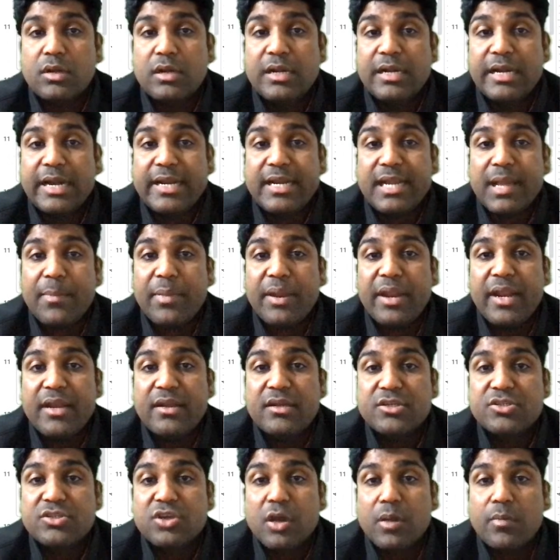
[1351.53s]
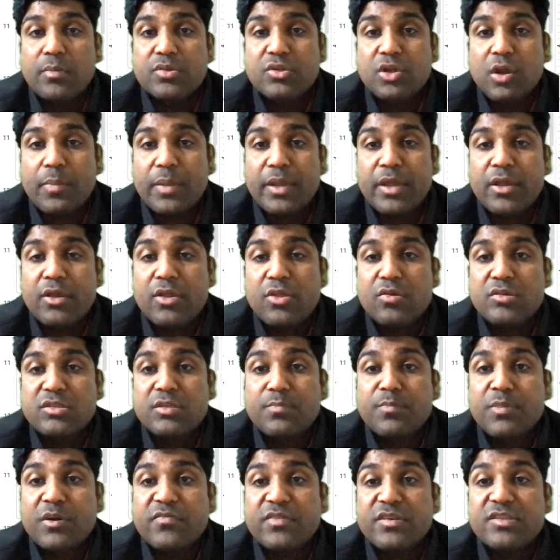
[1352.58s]
contemporary internet shopping consumes a
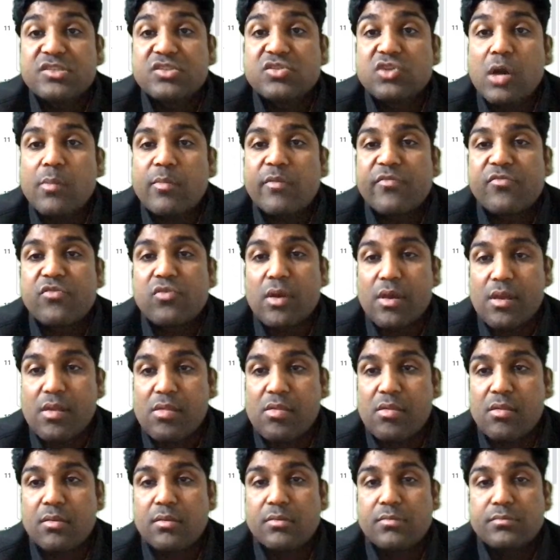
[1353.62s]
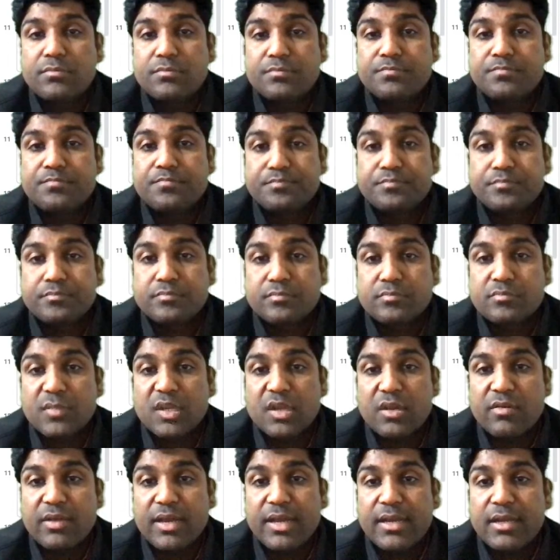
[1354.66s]
perfect storm of choice,
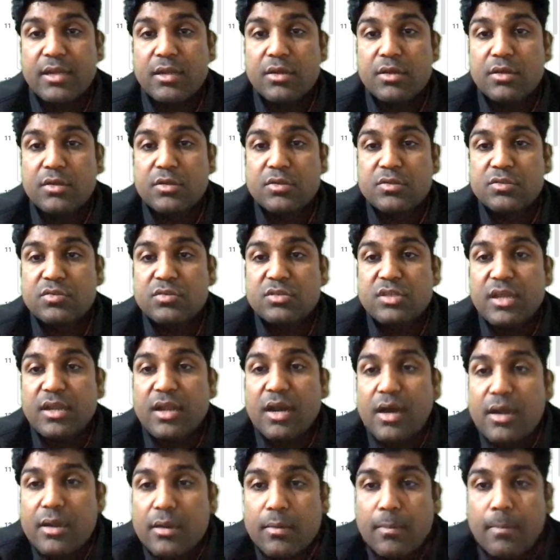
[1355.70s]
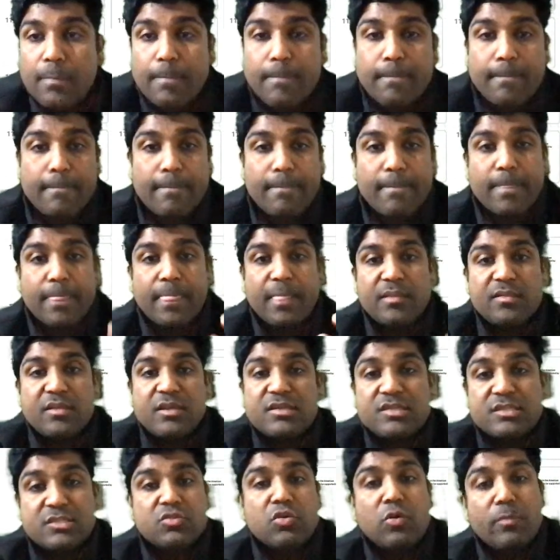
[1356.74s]
right? So
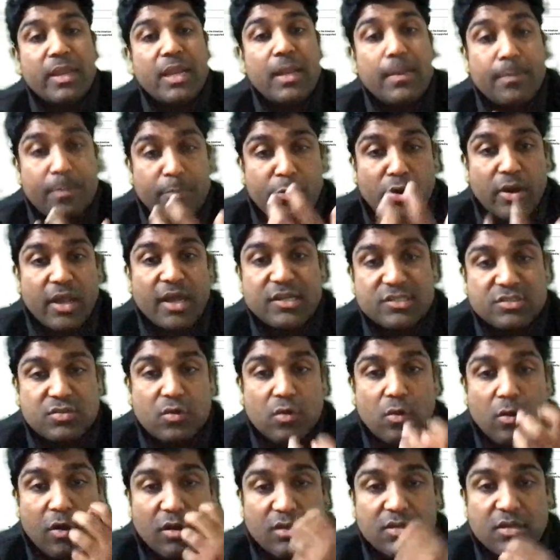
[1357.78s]
there's so many products. So